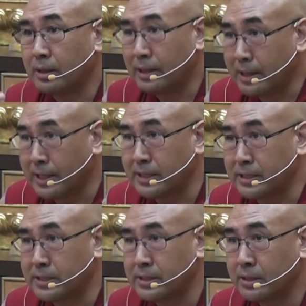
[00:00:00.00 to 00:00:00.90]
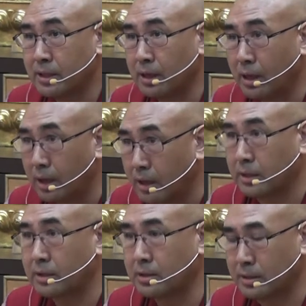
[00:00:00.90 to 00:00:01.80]
land,
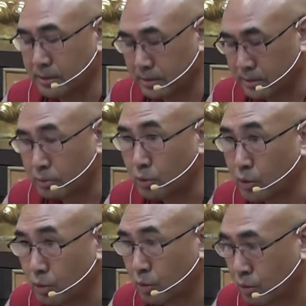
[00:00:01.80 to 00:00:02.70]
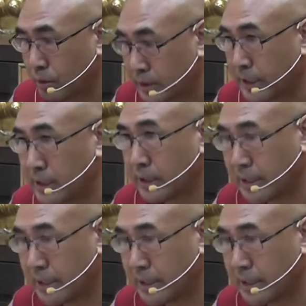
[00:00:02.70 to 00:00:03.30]
earth. Not real